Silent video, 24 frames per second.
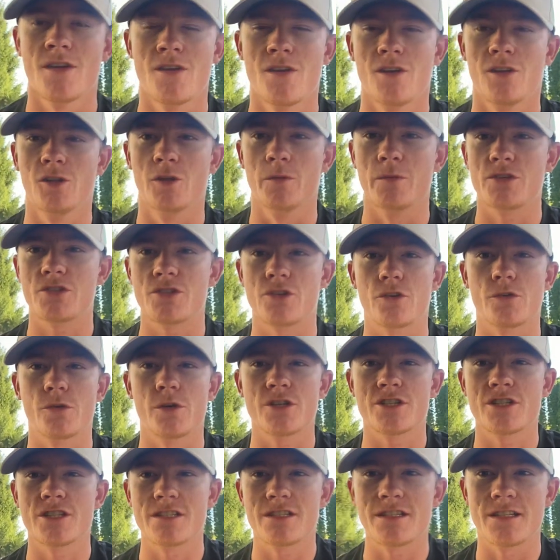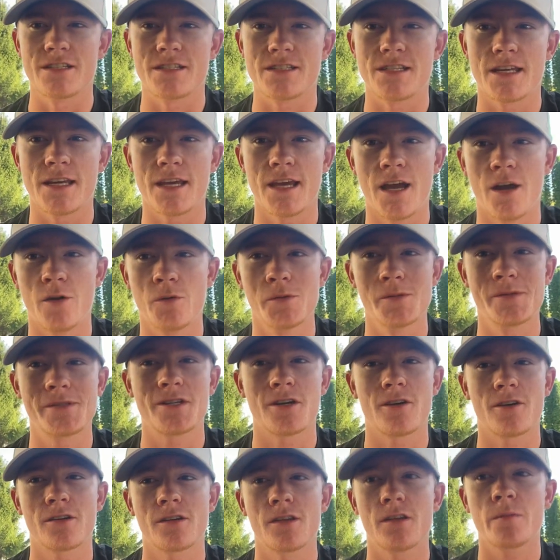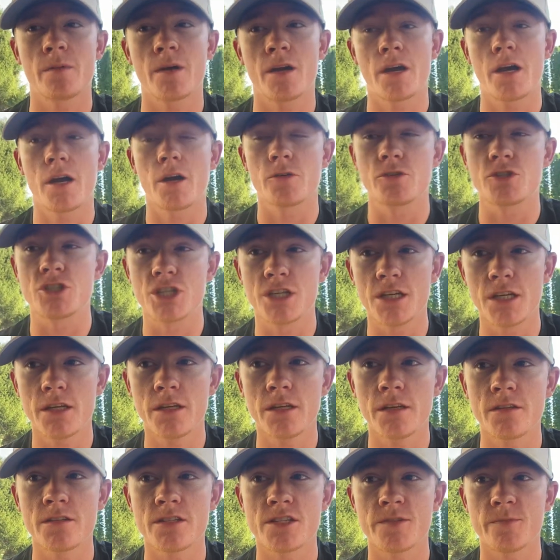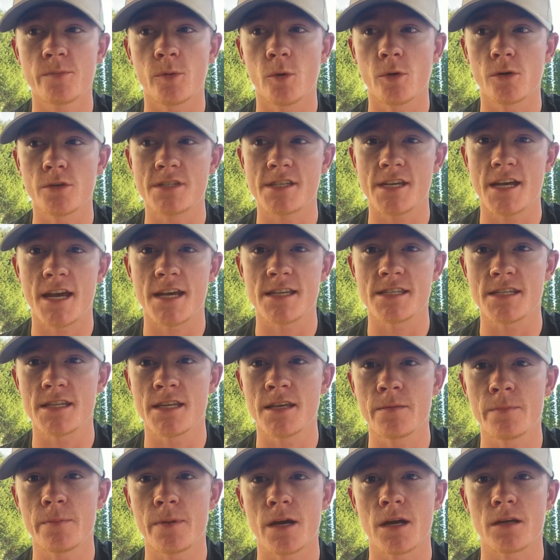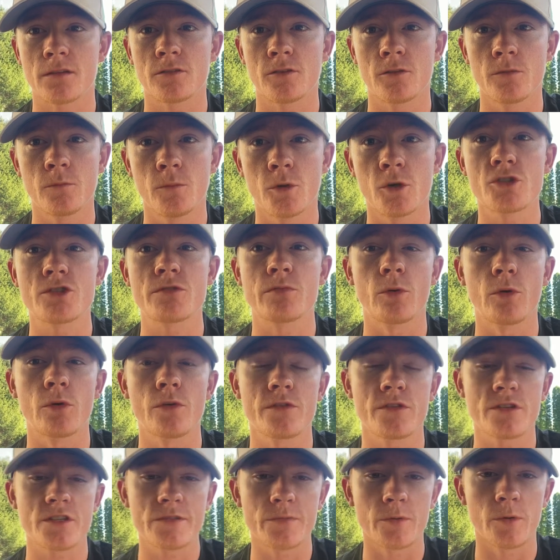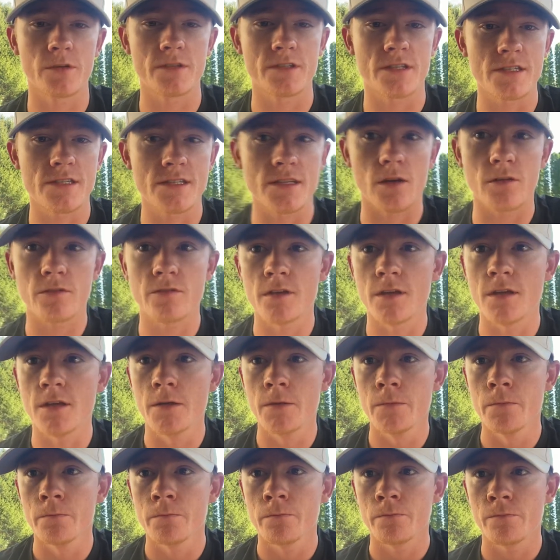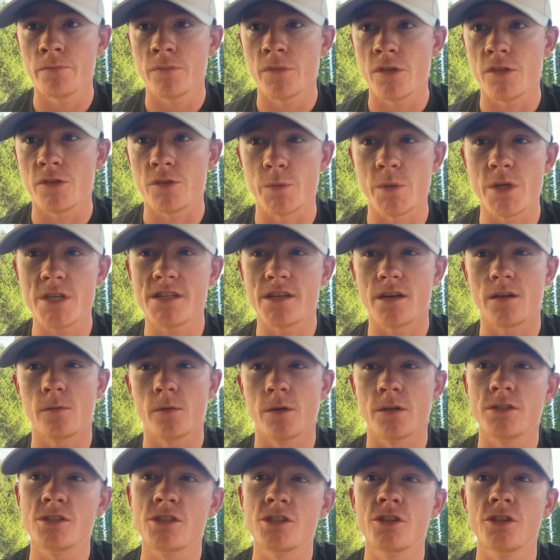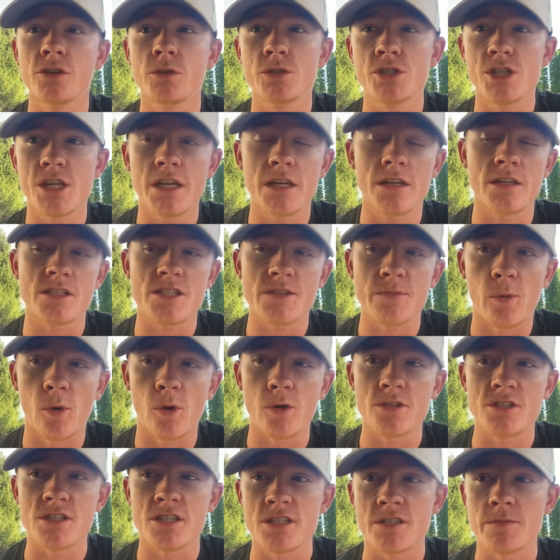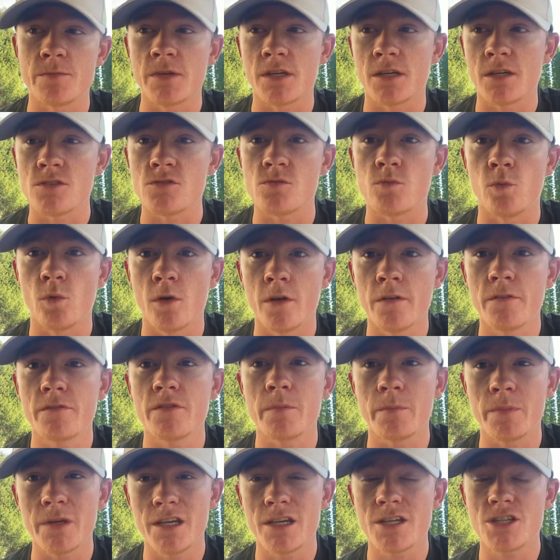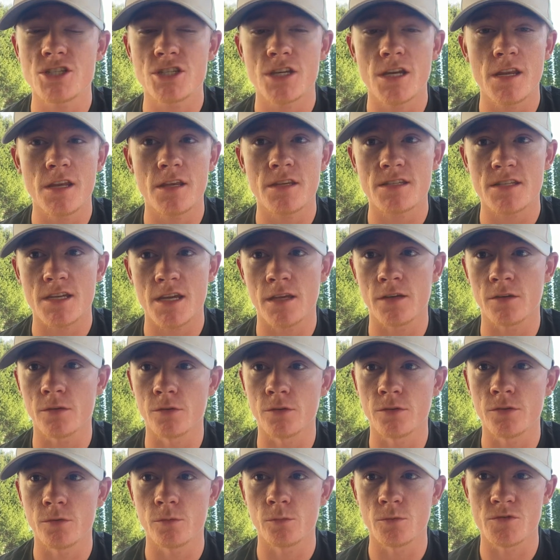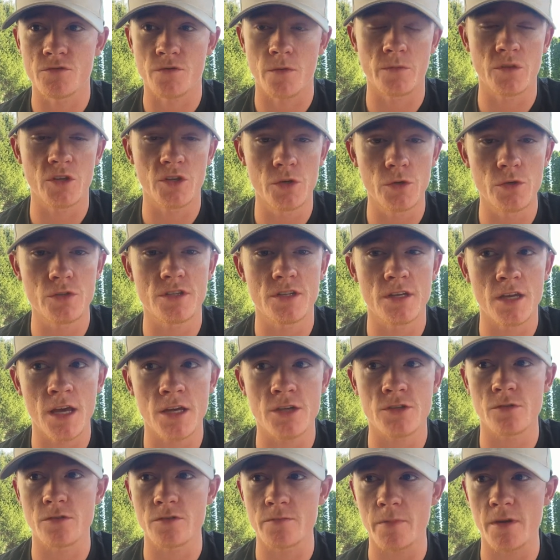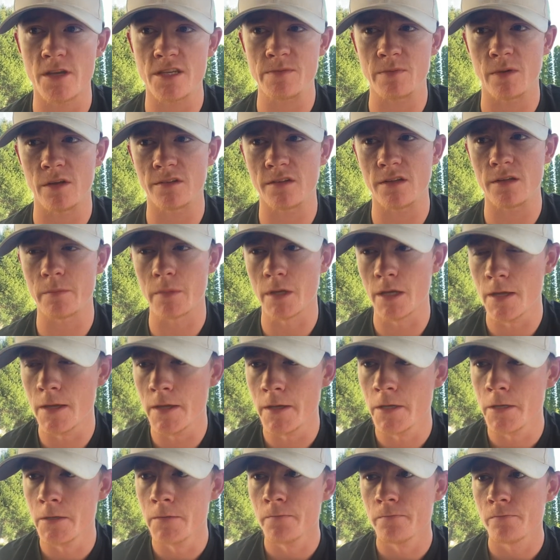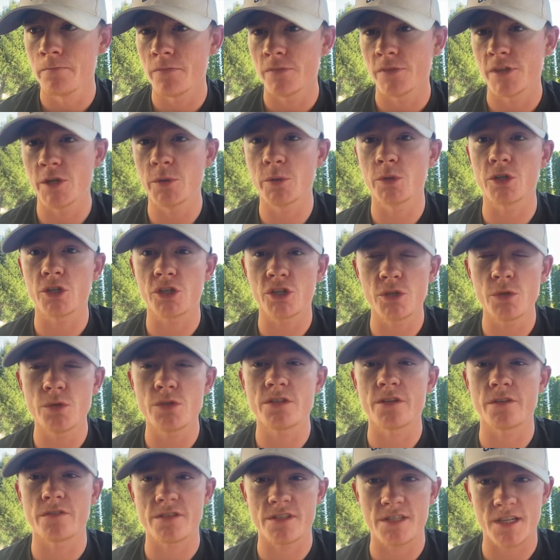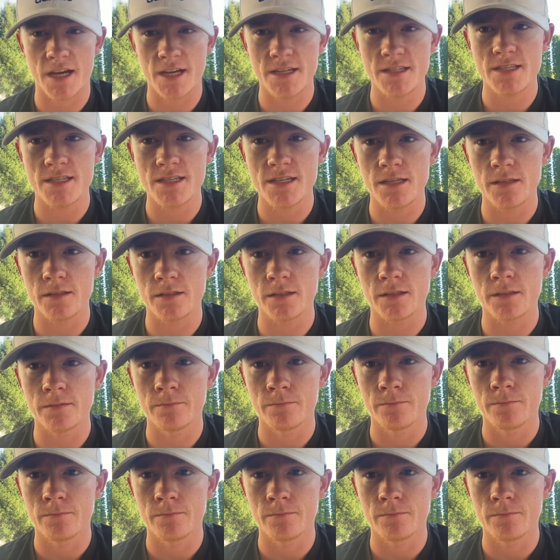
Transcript: Hello, Mr. Christensen. Today I will be talking about how cheating in sports has an impact on much more than sports itself. The reason I wanted to do cheating in sports is because one of the biggest cheating scandals was from the Houston Astros baseball team. They were accused of stealing